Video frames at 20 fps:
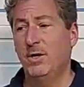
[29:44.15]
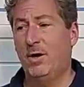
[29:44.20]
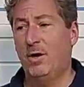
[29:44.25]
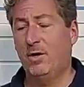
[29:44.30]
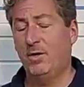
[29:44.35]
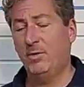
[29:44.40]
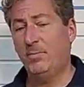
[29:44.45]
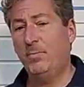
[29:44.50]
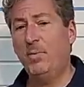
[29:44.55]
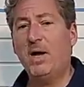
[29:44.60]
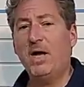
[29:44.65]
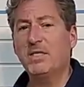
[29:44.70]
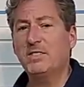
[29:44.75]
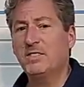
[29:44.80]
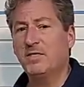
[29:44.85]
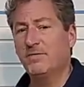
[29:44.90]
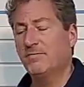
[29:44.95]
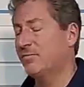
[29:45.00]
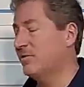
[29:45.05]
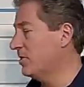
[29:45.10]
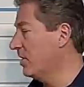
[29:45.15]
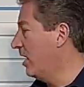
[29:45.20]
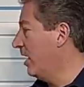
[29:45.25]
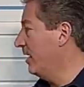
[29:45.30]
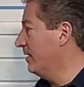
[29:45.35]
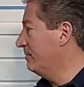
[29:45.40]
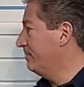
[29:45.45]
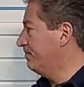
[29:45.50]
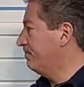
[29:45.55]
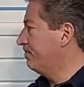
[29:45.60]
On the positive
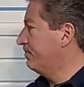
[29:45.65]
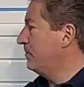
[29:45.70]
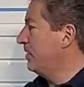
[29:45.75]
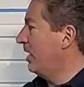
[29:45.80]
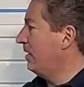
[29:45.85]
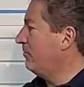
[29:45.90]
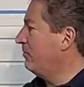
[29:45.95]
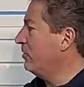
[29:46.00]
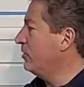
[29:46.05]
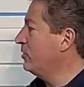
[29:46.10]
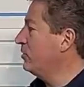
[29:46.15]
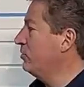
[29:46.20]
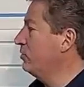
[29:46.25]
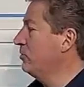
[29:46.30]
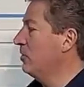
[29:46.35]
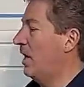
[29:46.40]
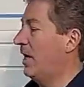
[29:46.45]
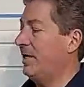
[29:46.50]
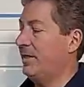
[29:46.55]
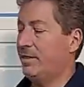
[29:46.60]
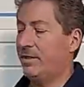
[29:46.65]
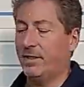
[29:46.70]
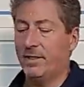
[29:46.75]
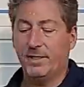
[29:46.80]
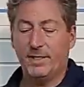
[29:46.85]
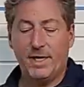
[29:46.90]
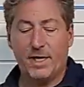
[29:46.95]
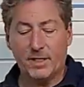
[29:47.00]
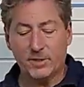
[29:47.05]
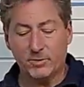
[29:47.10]
side, I really do like the
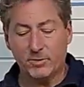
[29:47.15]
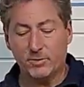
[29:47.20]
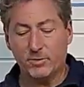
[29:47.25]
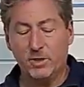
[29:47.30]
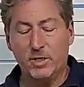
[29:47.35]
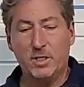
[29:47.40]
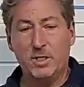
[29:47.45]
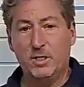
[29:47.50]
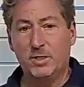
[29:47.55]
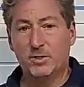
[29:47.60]
connector.